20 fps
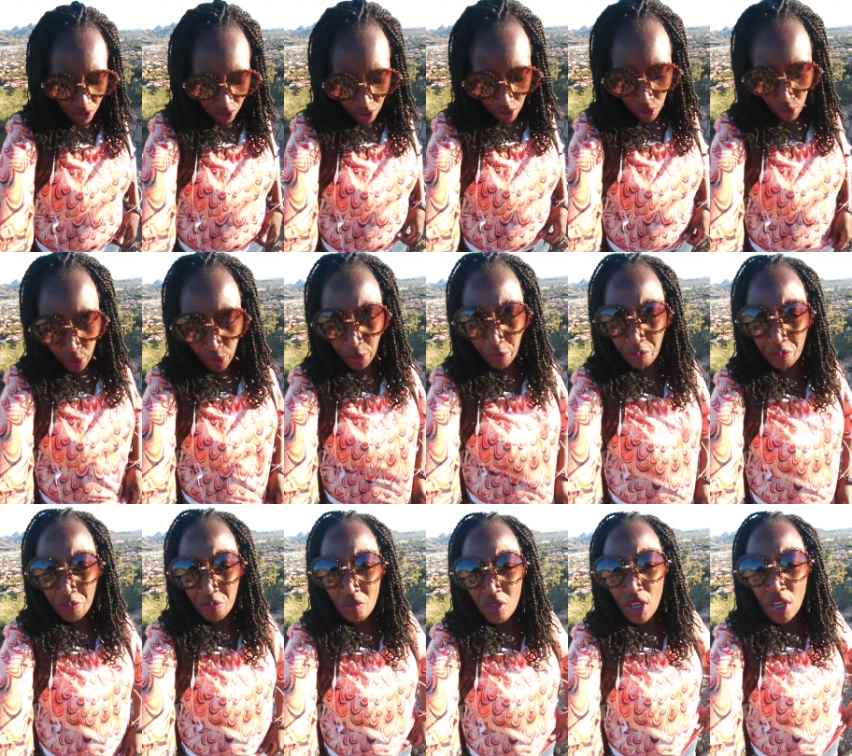with you.
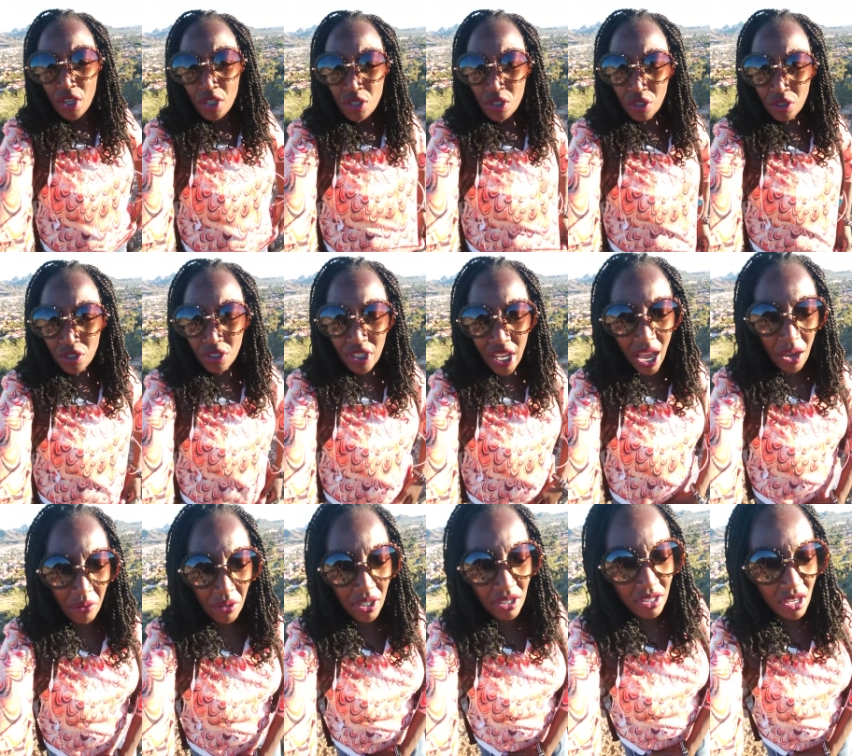So today
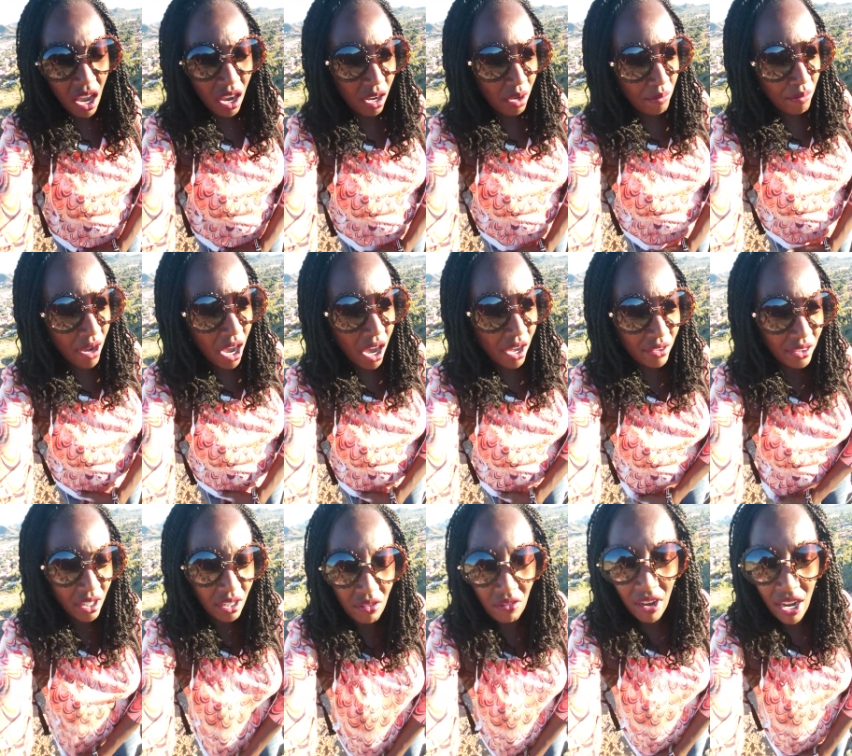I want to talk
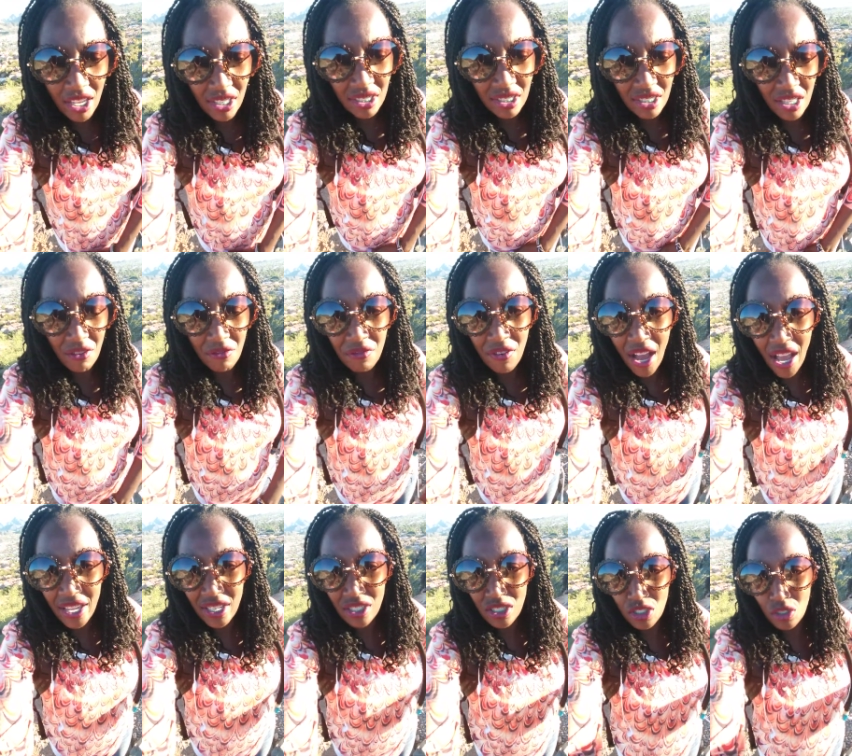about the grace that
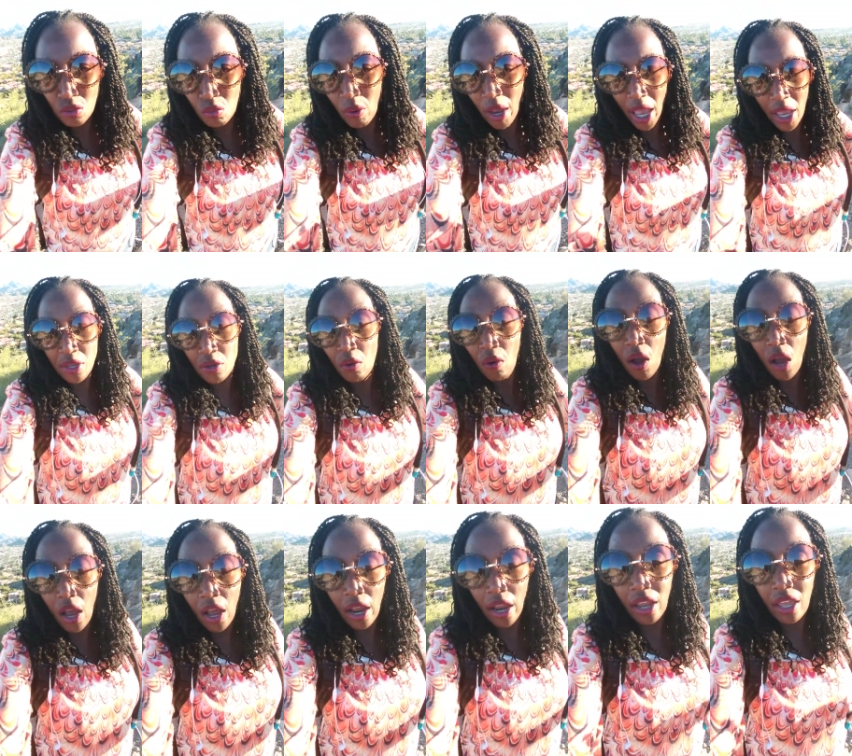finds you where you
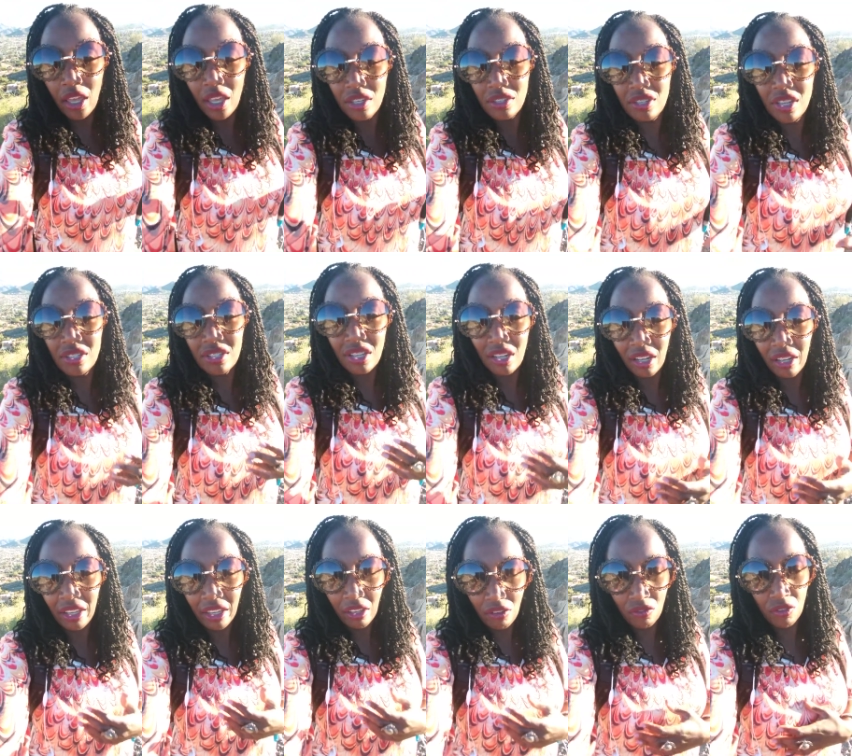are and
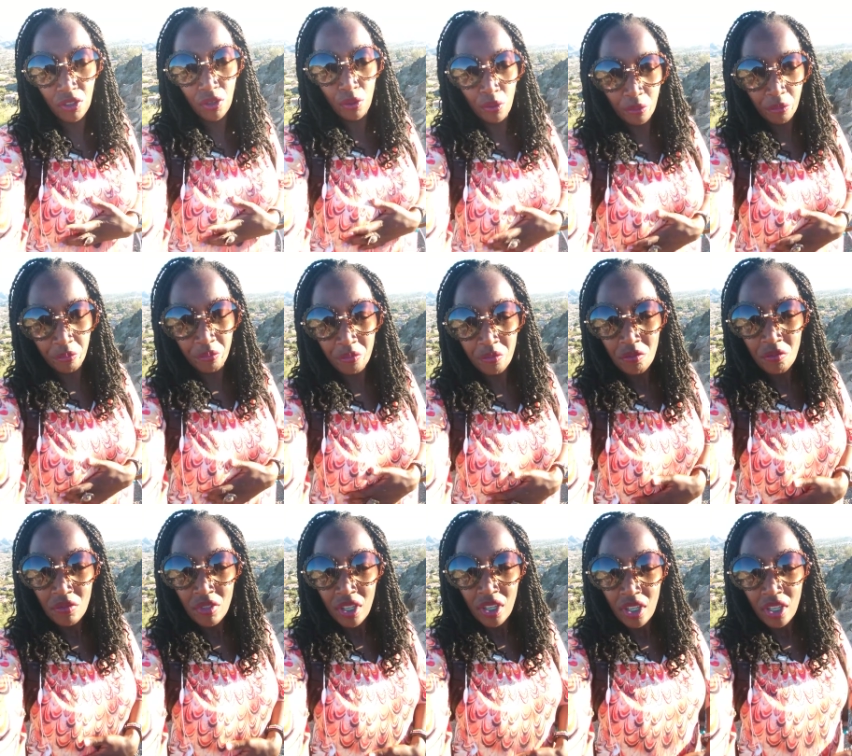doesn't leave you.
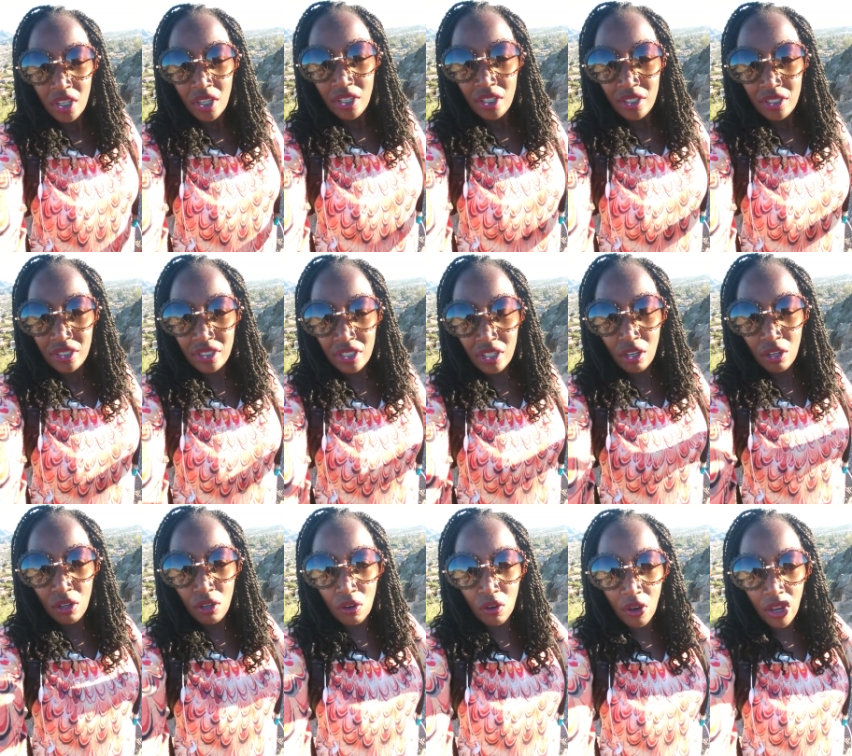
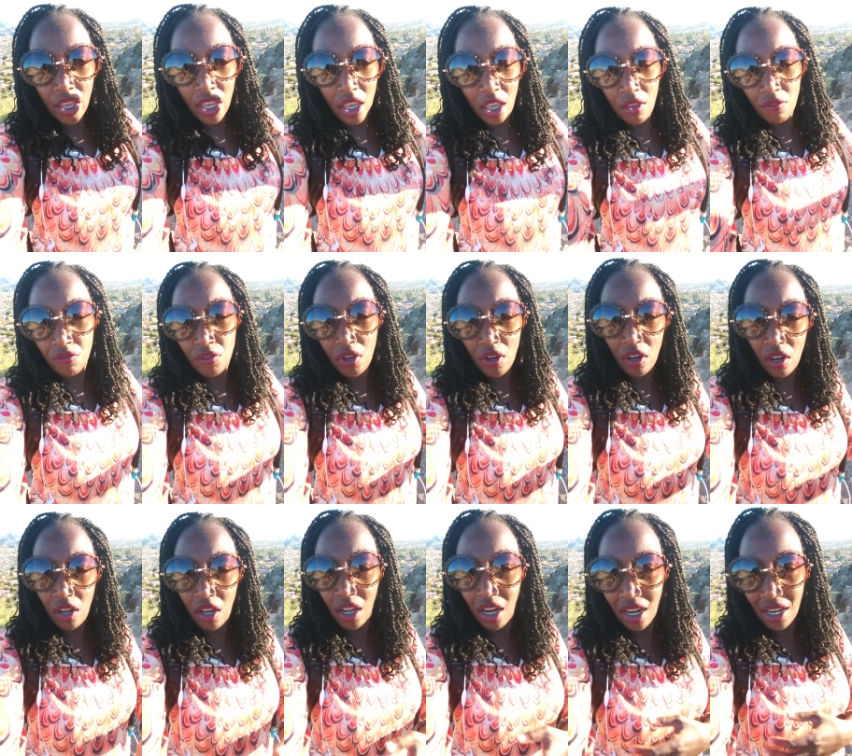So if
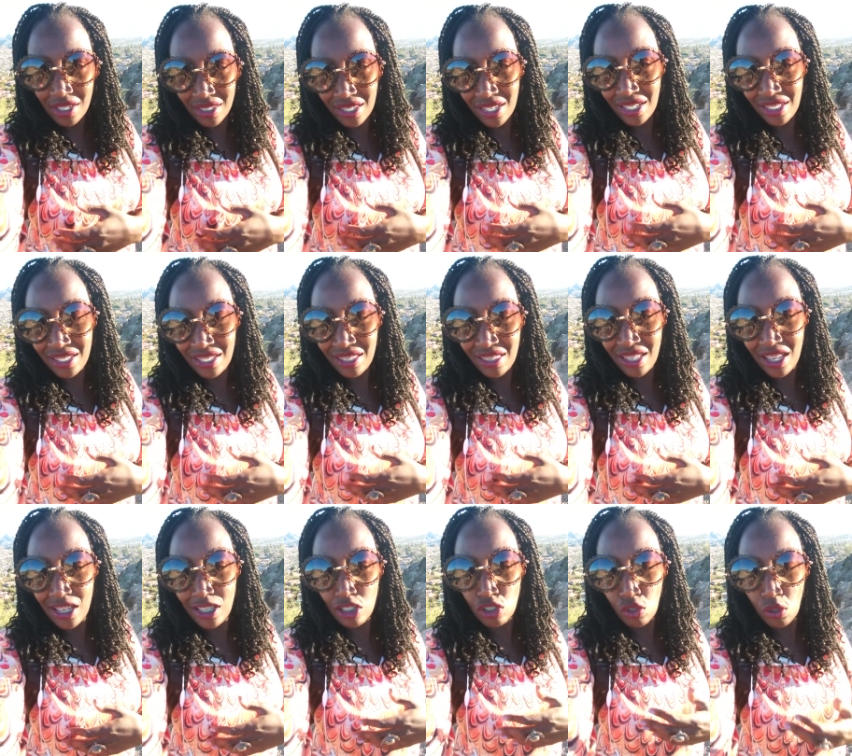you're listening to
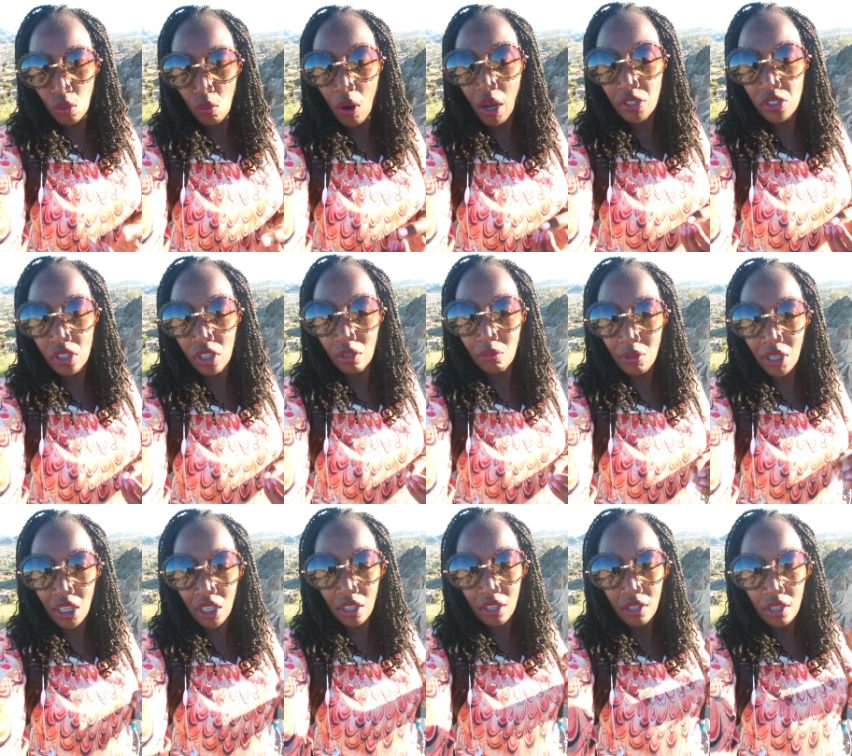this or you're watching
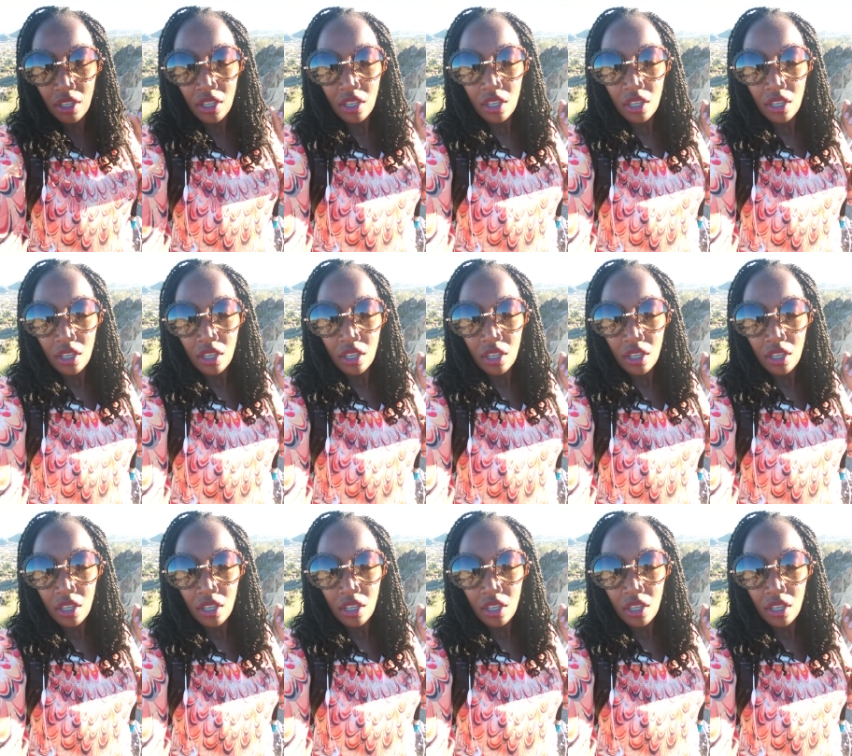me, you